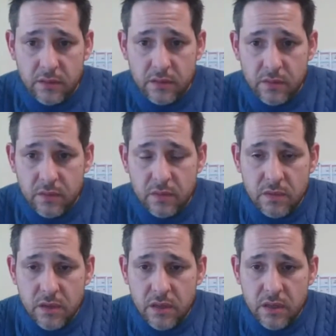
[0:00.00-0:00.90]
All
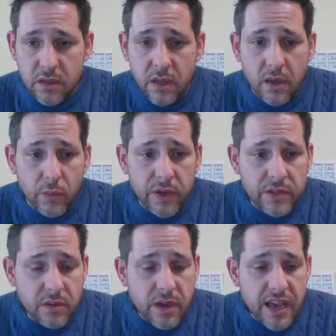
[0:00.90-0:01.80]
right. We
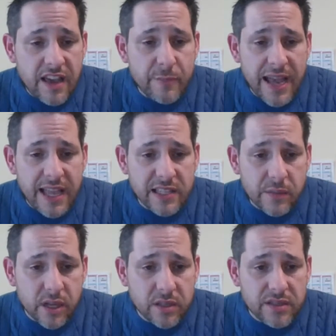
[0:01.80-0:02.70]
do have
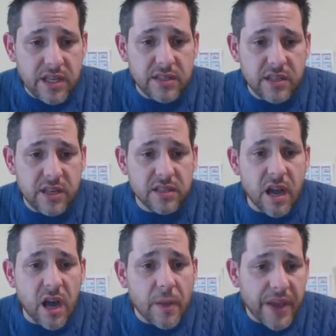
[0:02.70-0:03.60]
basketball season is
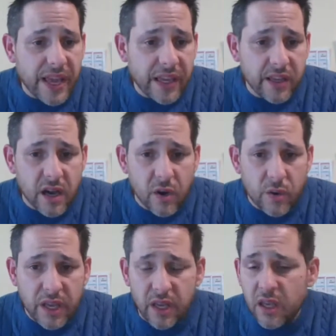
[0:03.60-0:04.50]
up and
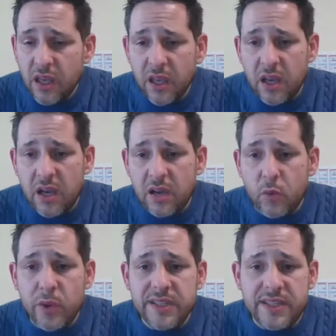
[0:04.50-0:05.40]
going.
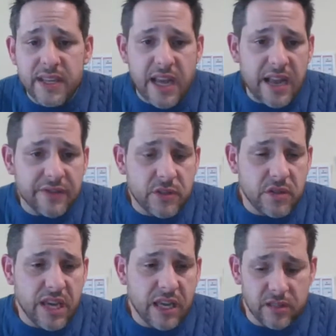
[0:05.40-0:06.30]
We did have to
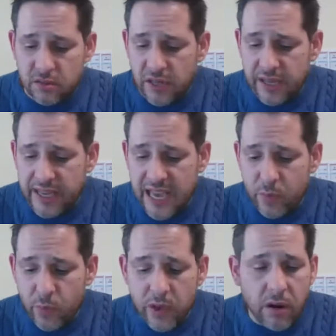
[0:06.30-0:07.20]
cancel a
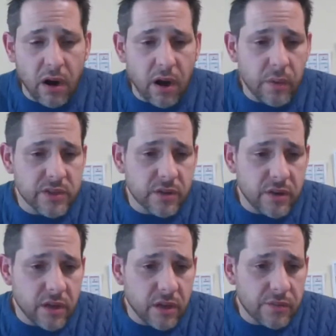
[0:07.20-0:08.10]
game. We are always going
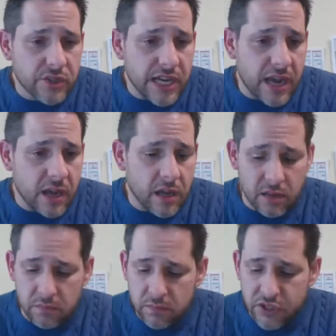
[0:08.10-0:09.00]
to shout
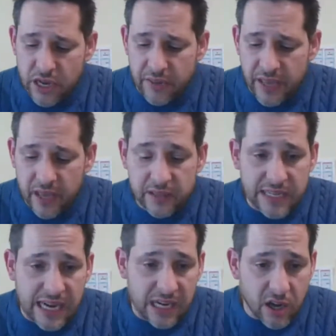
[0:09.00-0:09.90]
on the
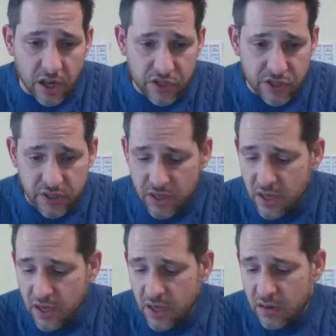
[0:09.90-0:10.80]
side of
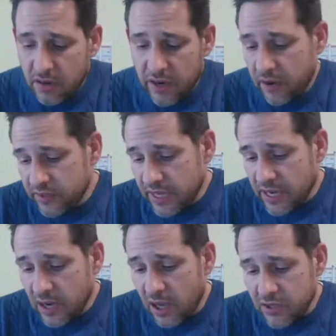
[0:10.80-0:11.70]
caution, or err on the
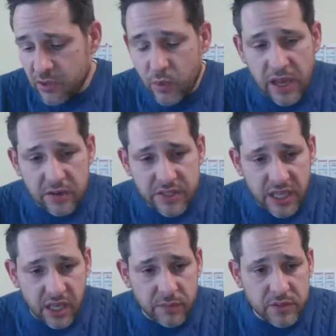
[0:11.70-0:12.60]
side of caution with our
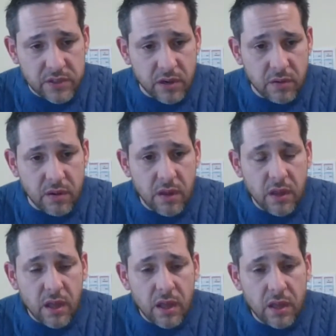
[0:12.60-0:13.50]
team. So
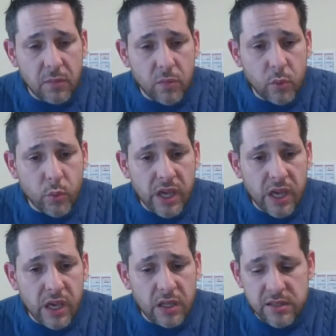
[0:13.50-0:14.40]

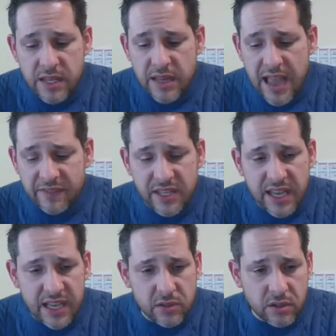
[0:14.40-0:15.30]
we did have to
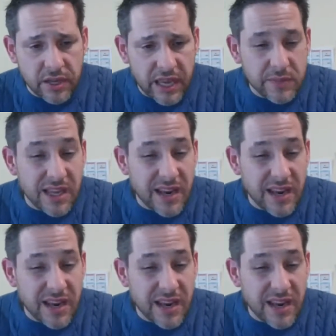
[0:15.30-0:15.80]
cancel our game